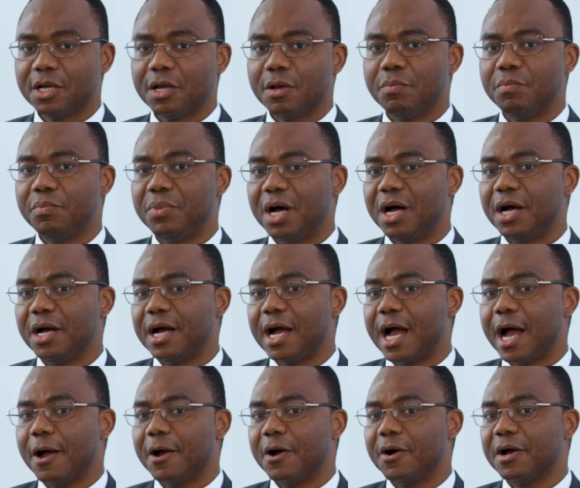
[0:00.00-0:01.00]

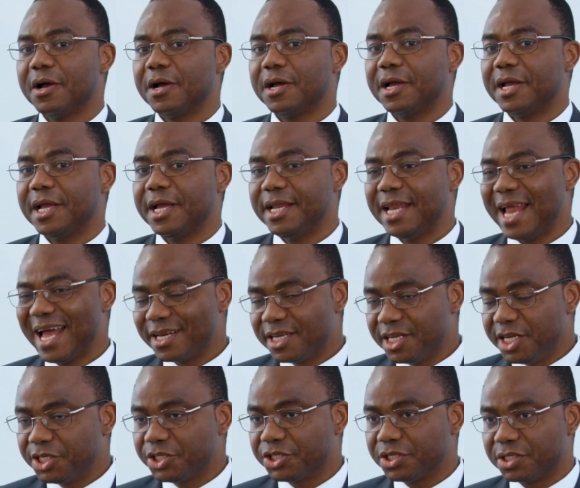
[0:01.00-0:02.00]
But in
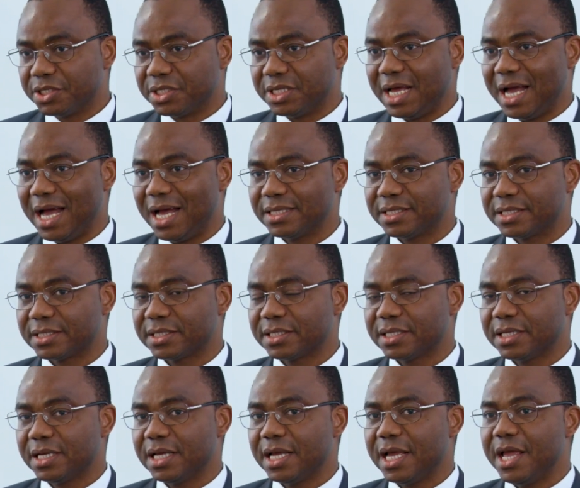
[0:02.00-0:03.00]
addition to that,
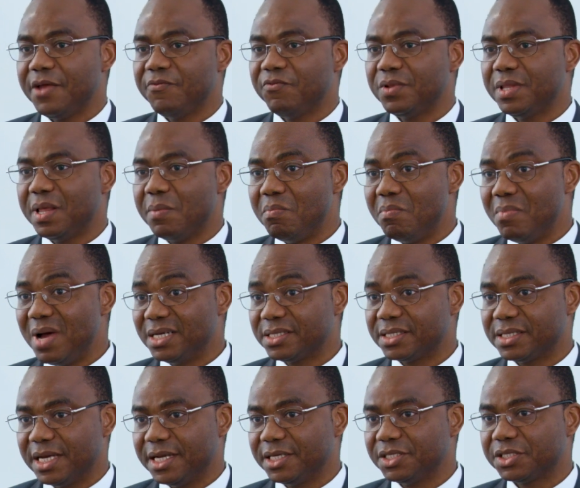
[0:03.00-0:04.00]
even the
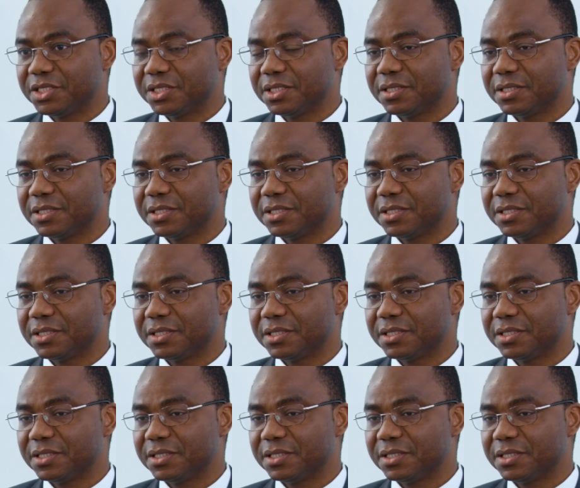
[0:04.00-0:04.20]
message,